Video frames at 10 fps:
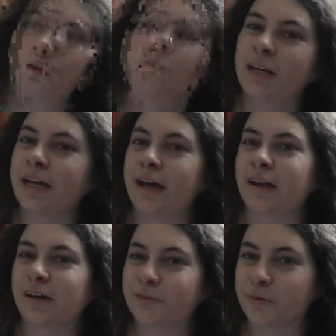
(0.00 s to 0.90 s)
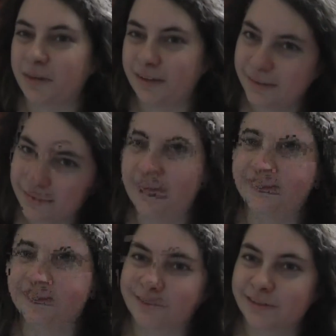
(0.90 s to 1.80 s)
the weekend I probably
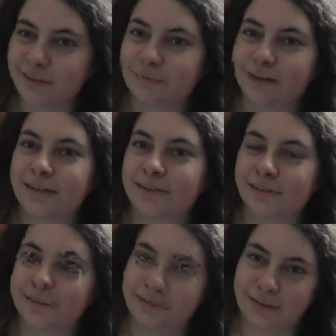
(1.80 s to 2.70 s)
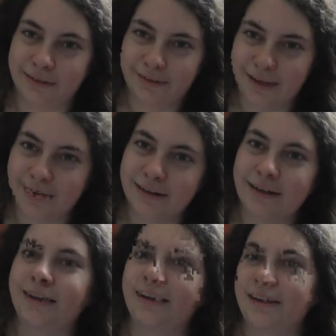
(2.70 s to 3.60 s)
sketched 3 pages on
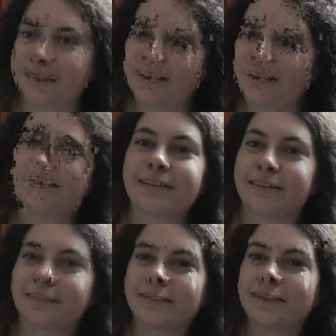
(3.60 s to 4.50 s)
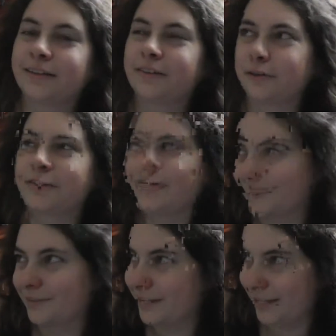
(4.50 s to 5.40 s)
Saturday and then inked
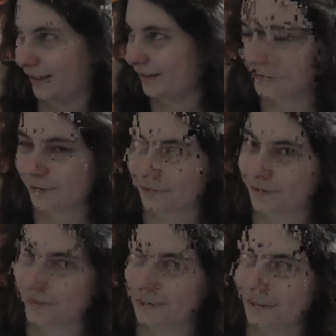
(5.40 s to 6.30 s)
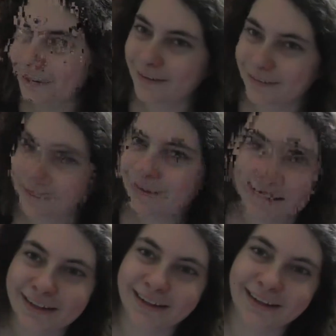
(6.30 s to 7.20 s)
only like 2 on
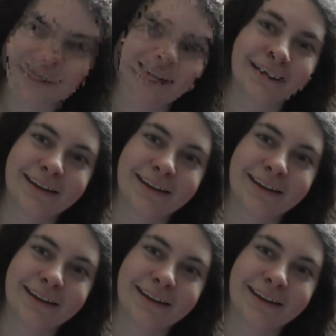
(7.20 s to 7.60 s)
Sunday.